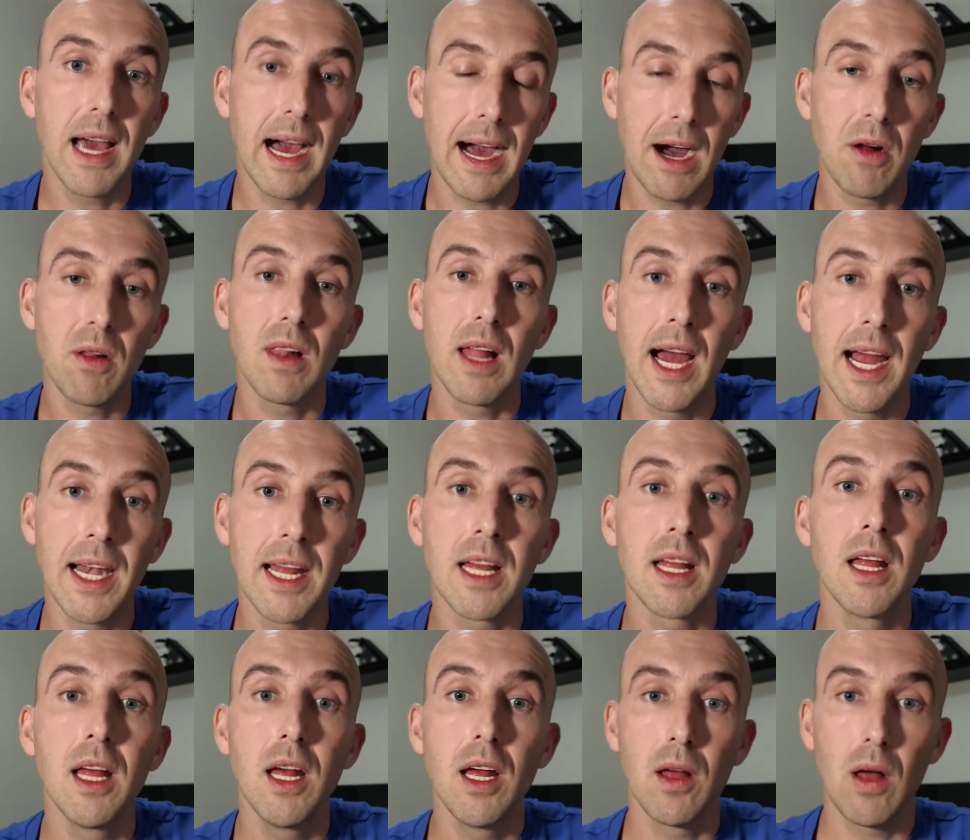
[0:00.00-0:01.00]

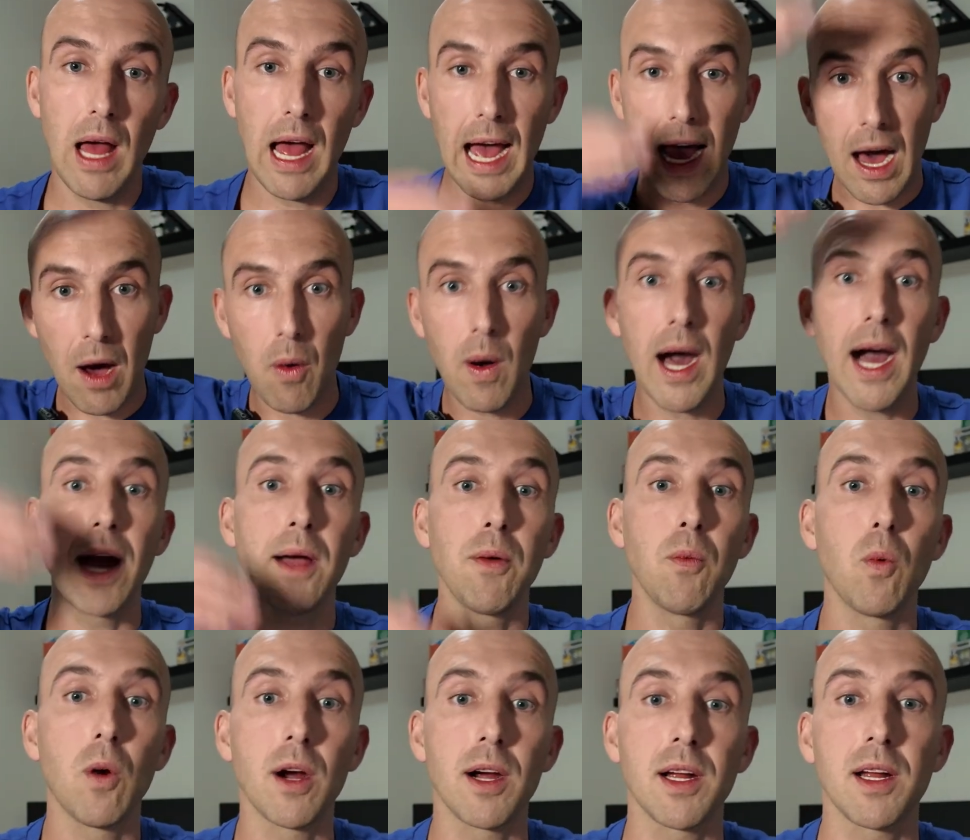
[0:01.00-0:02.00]
outlining how I
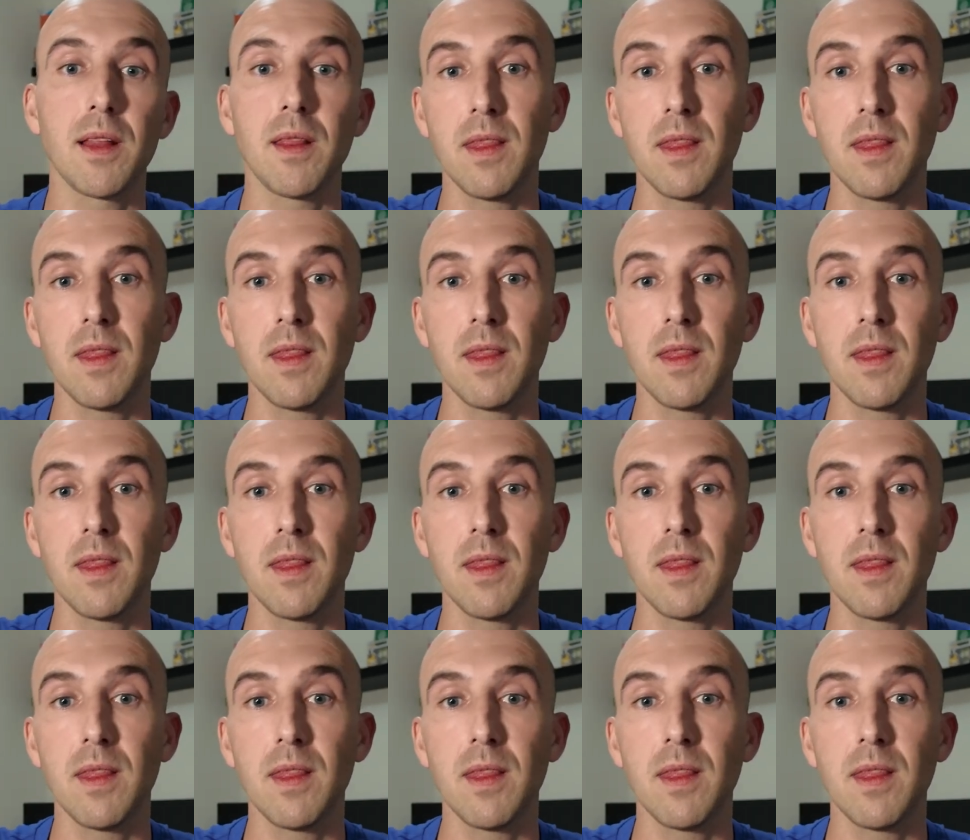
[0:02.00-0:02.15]
work.